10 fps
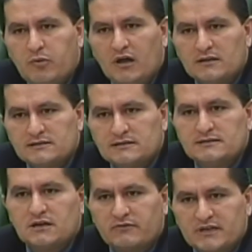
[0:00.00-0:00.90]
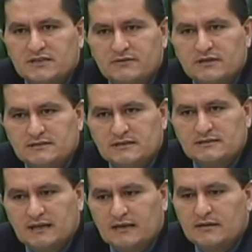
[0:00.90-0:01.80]
policies and our activities
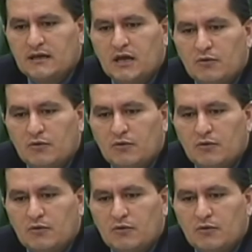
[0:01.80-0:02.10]
is that